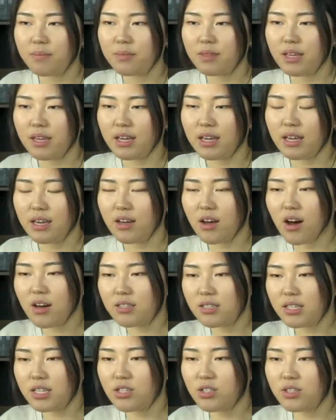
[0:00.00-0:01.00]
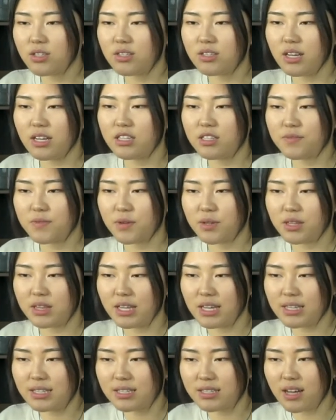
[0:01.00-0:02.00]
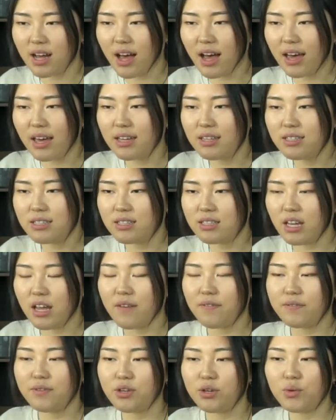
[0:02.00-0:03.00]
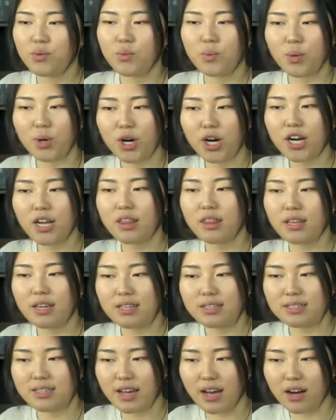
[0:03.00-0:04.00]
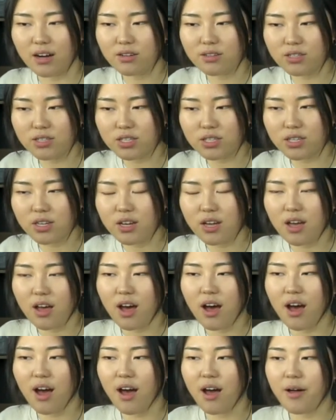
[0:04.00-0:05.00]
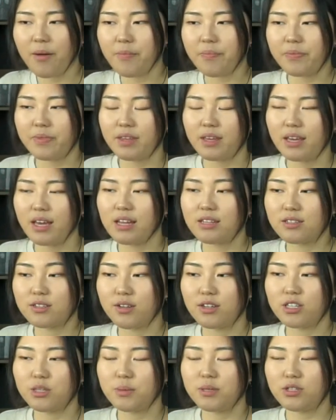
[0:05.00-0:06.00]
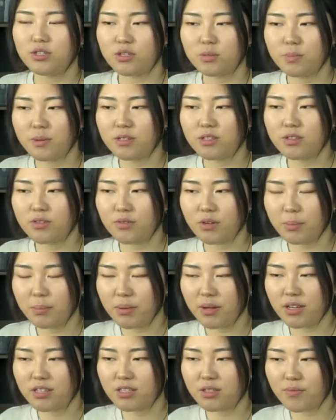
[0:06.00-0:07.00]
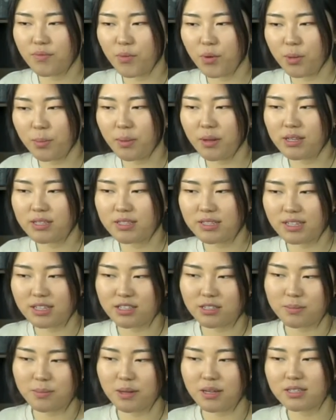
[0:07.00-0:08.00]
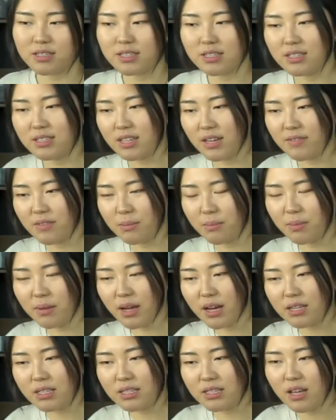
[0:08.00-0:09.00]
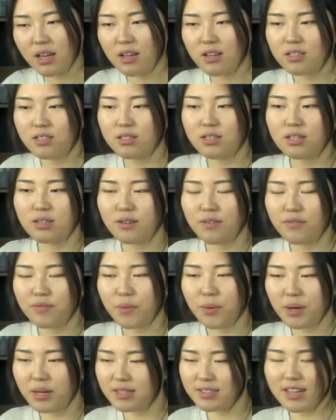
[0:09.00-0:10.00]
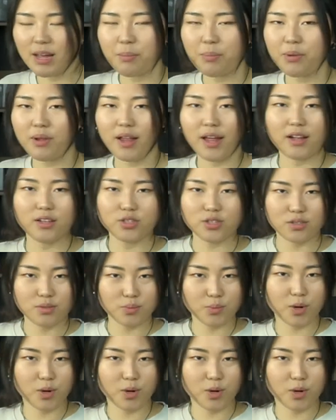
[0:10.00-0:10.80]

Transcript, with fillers: the oxidation states for these guys, if you work these out, it's going to be 2+, 3+, 4+, 6+, and 7+. So for example, I'll just